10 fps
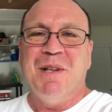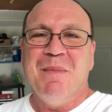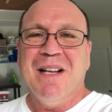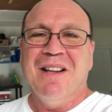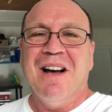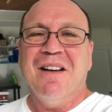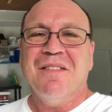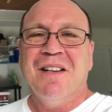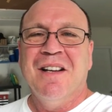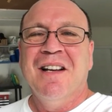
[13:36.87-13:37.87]
to be
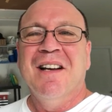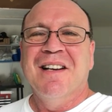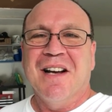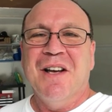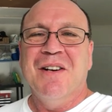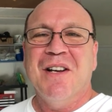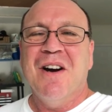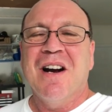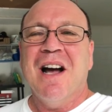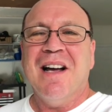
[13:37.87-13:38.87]
alive. Coyote
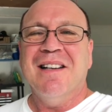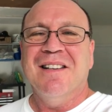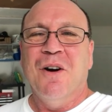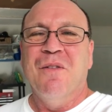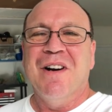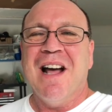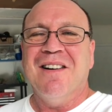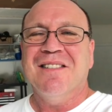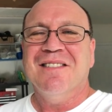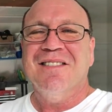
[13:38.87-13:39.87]
Car Guy, over and out.